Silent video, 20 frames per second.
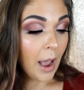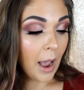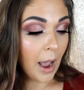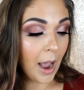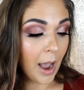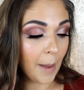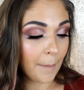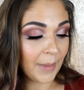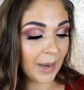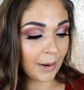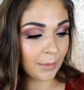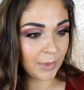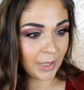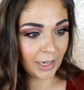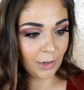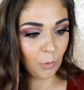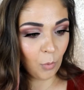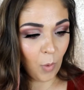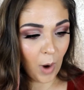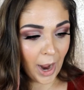Um, and I'm
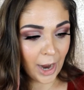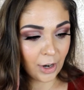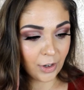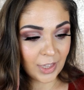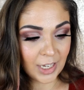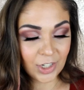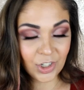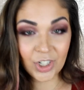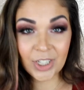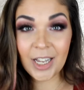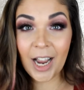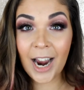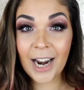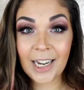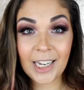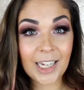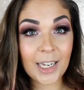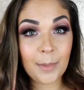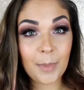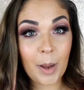like, why are these just
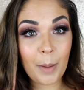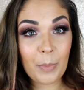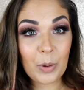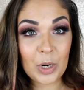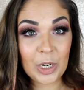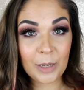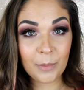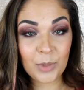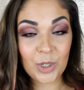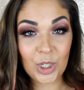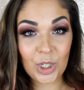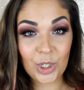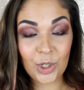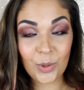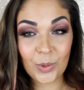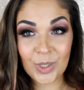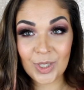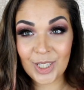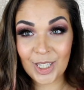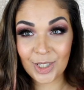hiding and I'm not putting them to
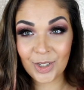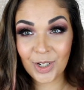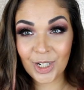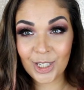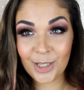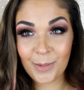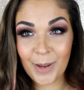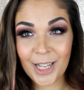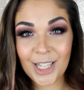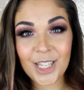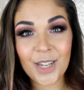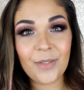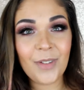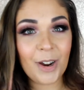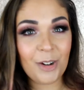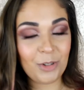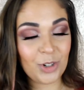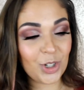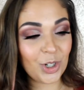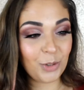use? These are expensive,
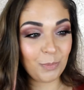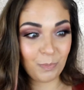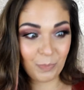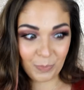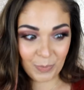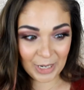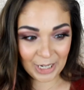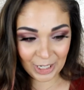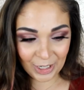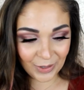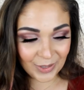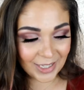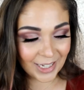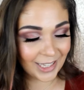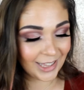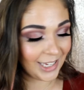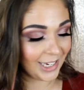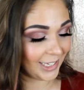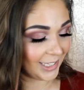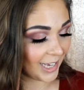I should be
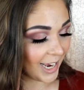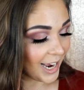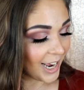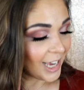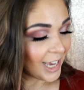using these.